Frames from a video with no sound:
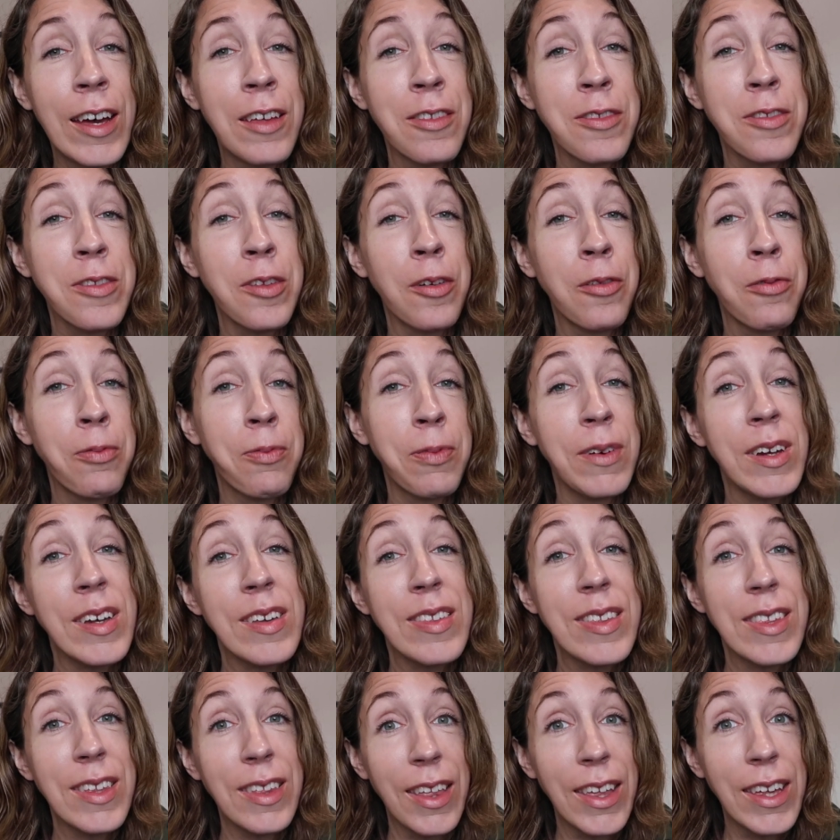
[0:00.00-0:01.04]
So
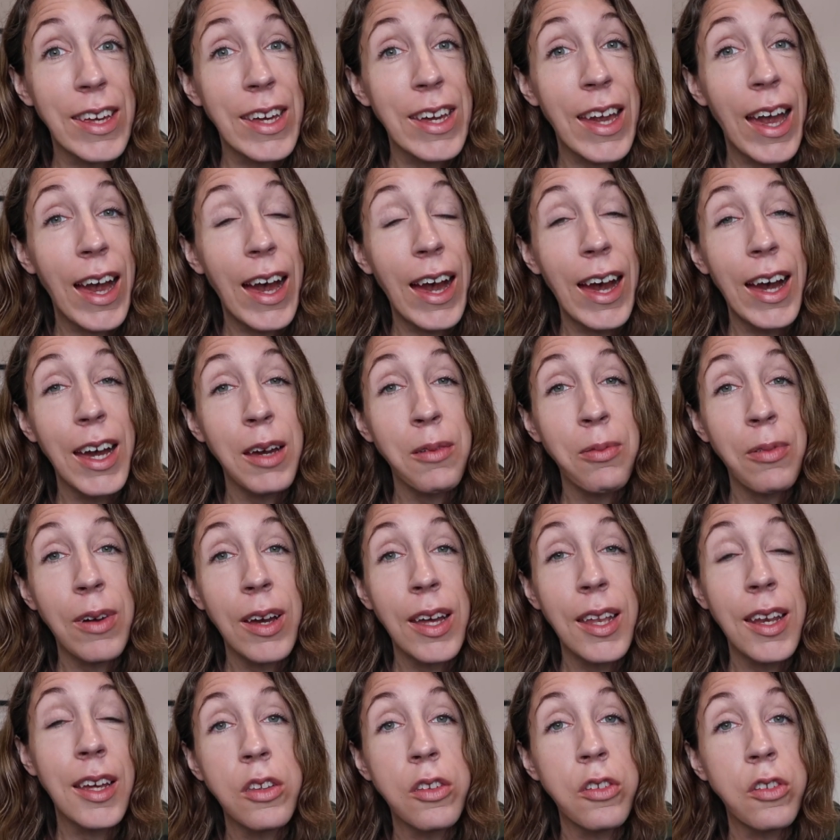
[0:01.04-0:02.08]
recently I
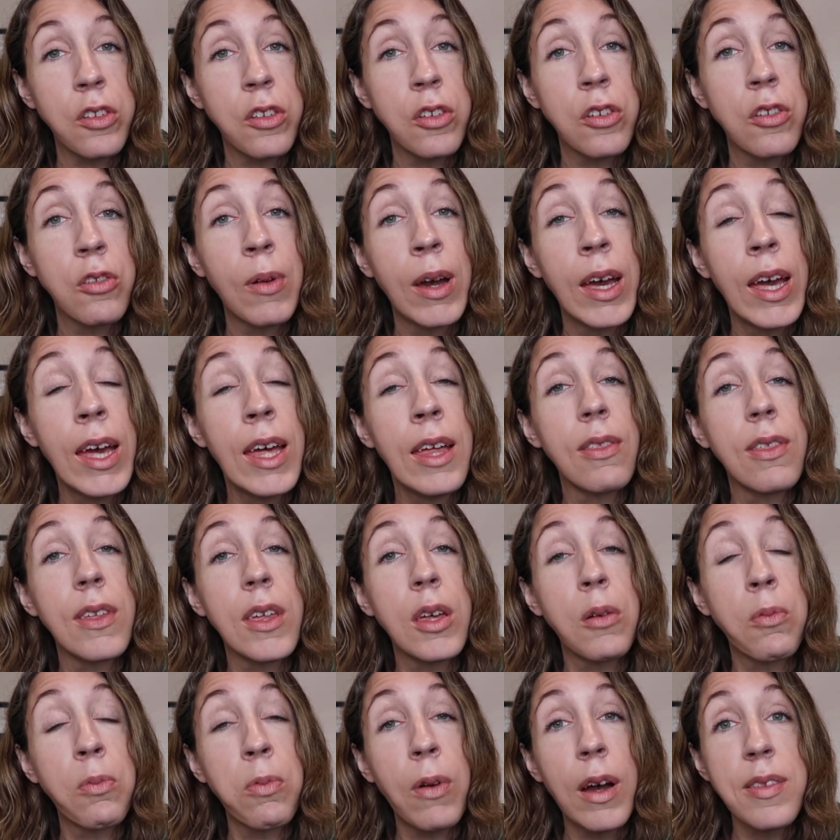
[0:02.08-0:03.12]
went to
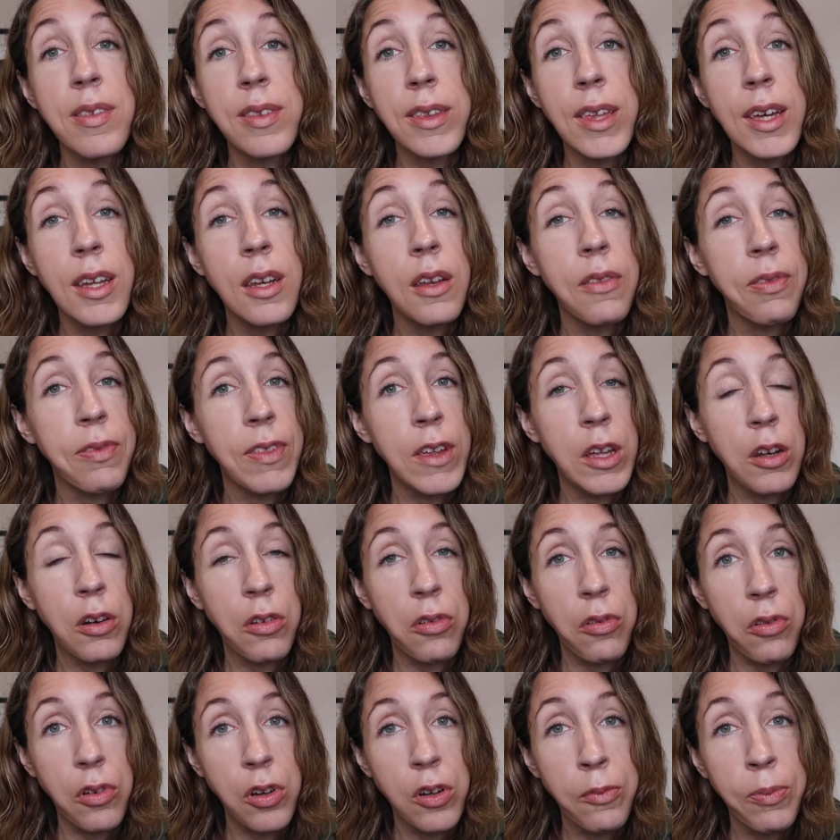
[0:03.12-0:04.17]
the Ruskin theater
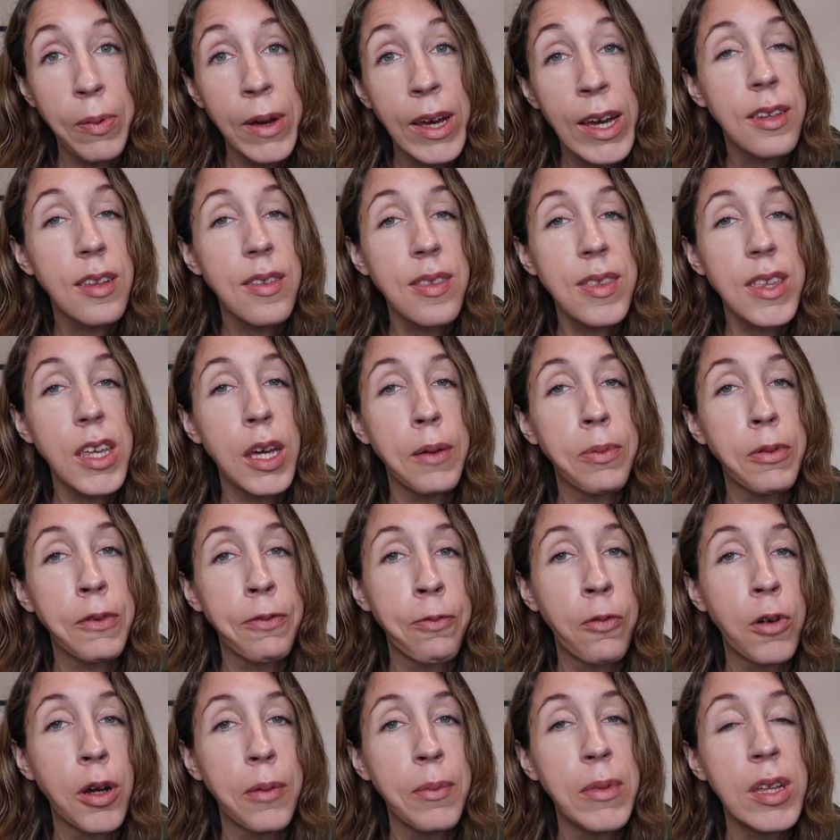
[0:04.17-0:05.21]
group to see a
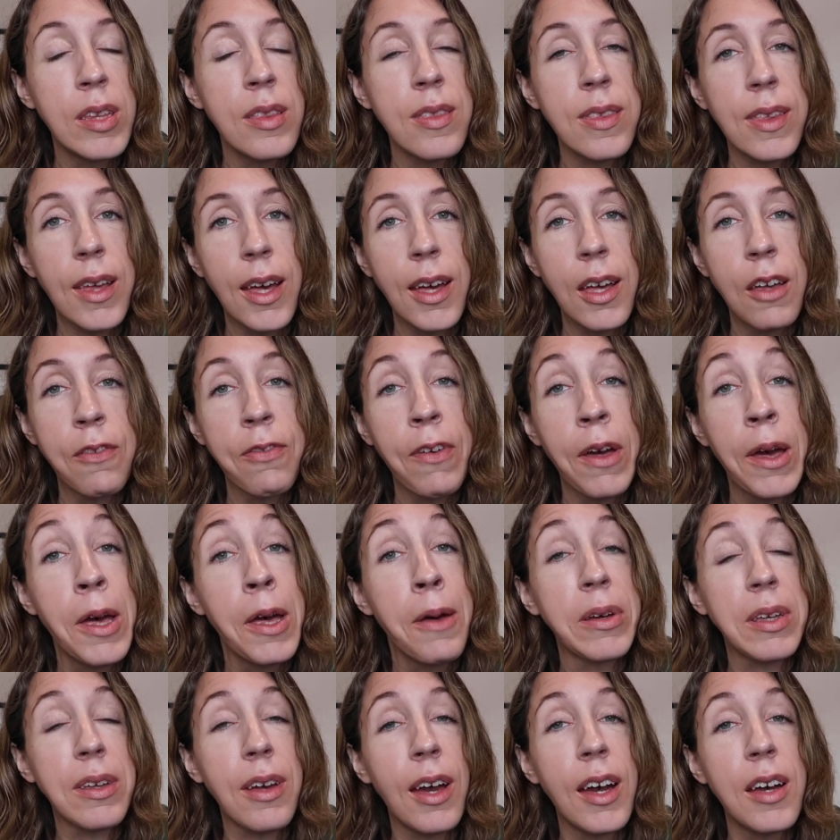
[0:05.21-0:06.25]
performance of
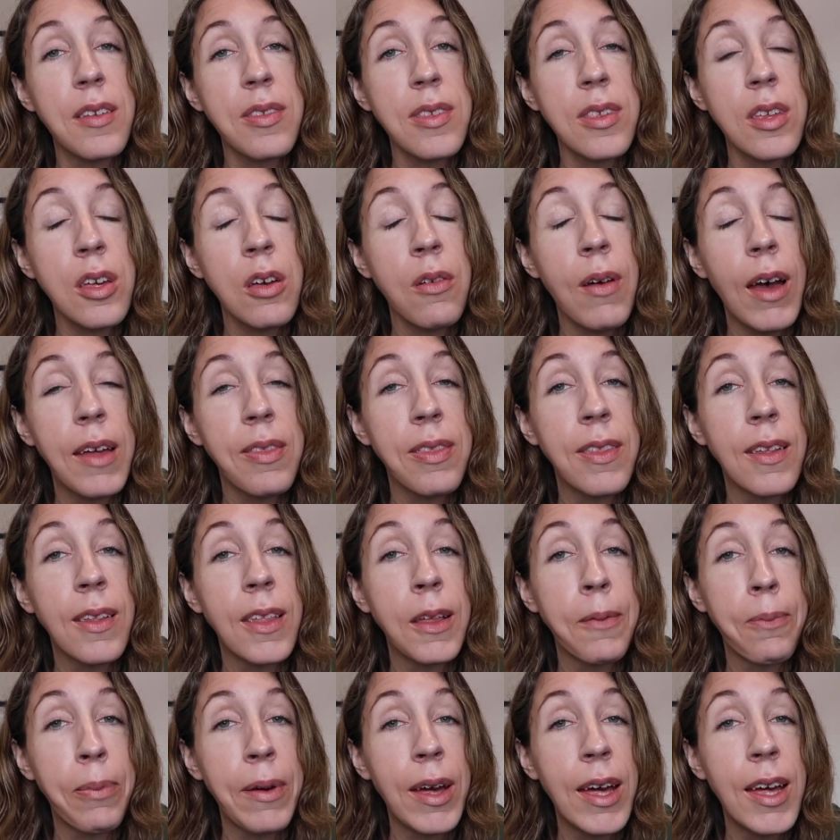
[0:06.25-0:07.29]
Picasso at the
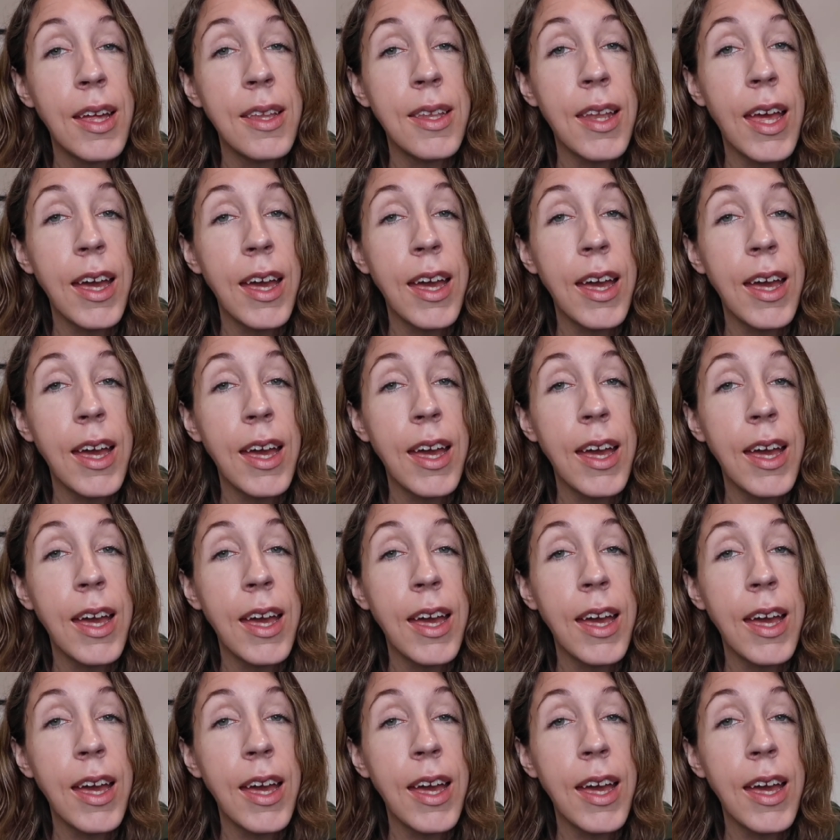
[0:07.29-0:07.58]
Lapin